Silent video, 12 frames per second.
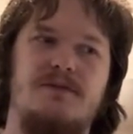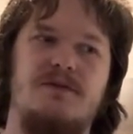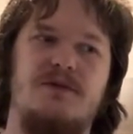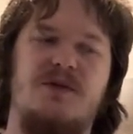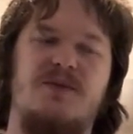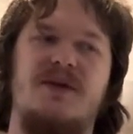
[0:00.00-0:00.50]

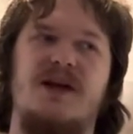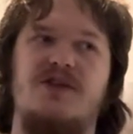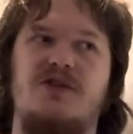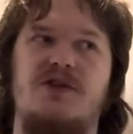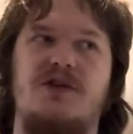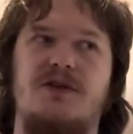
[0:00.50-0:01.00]
The
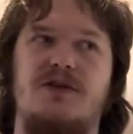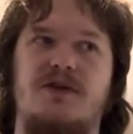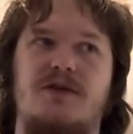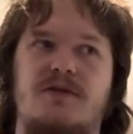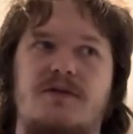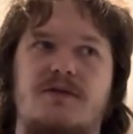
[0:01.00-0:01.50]
potential you could
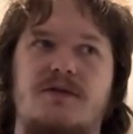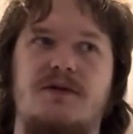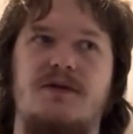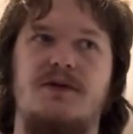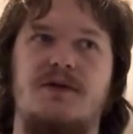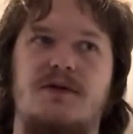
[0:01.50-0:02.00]
do
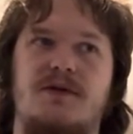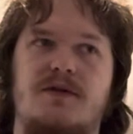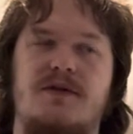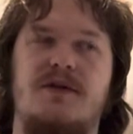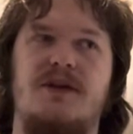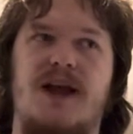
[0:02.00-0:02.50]

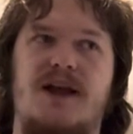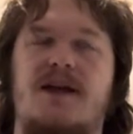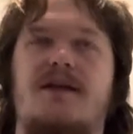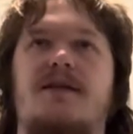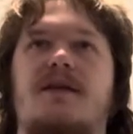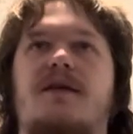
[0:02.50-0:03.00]
for lighting,
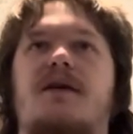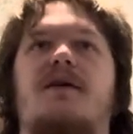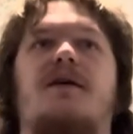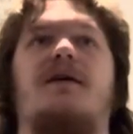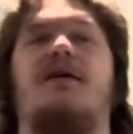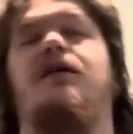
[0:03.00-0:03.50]
because
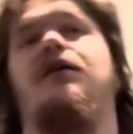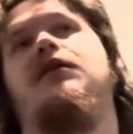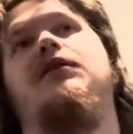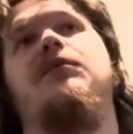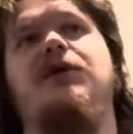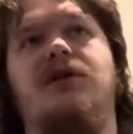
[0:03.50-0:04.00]

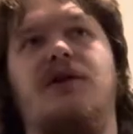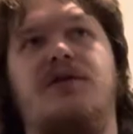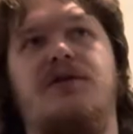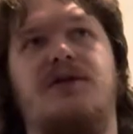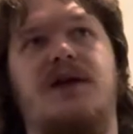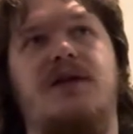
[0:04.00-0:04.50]
something to
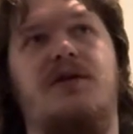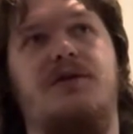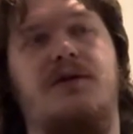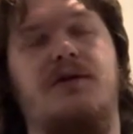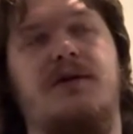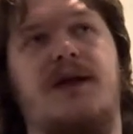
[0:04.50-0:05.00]
understand
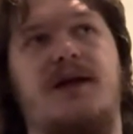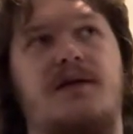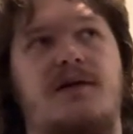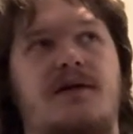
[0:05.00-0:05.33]
also is that